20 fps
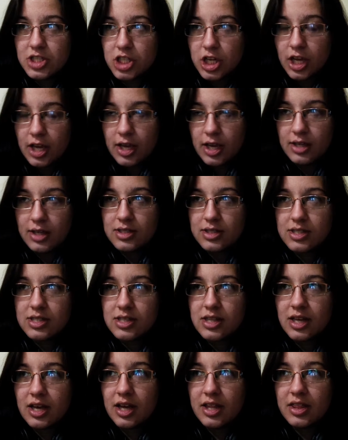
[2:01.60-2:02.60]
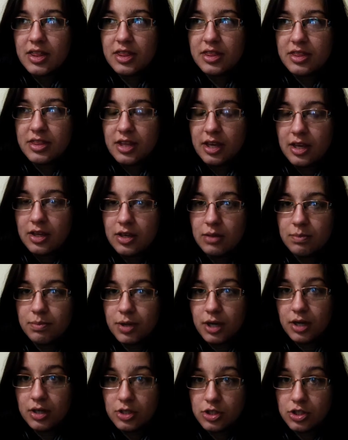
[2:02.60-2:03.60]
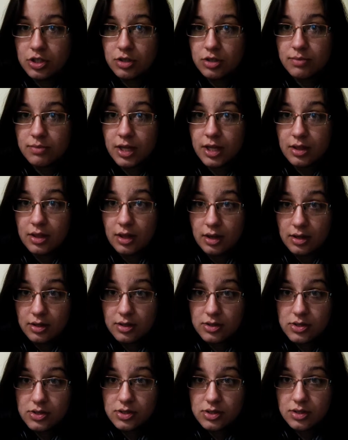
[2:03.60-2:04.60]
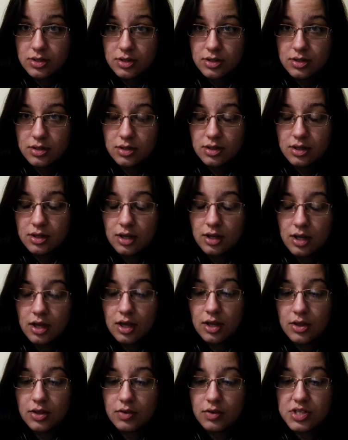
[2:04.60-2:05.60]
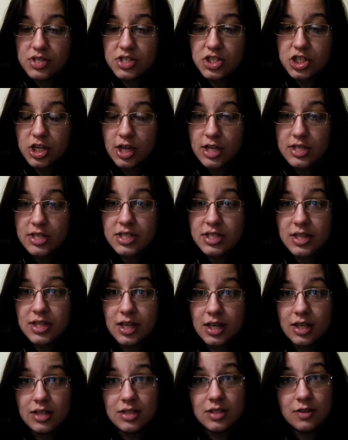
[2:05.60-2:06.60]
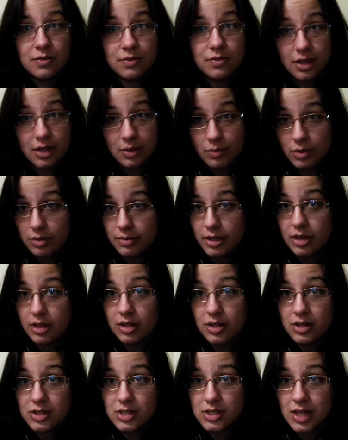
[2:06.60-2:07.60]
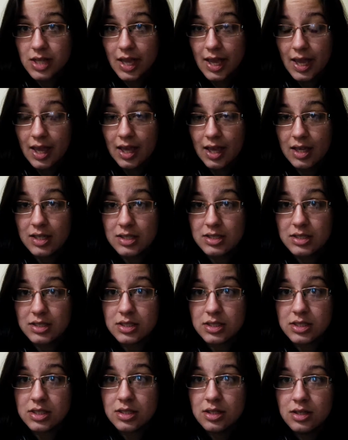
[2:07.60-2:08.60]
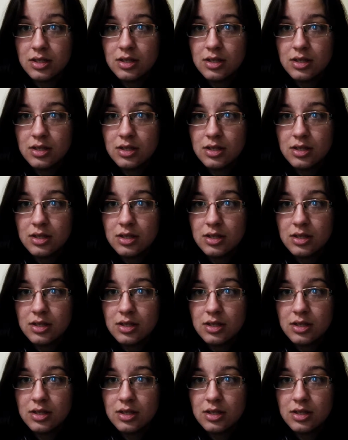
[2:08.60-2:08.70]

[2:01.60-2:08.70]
chance that they could puncture my lungs. And there is a chance that they can deflate one of my lungs. And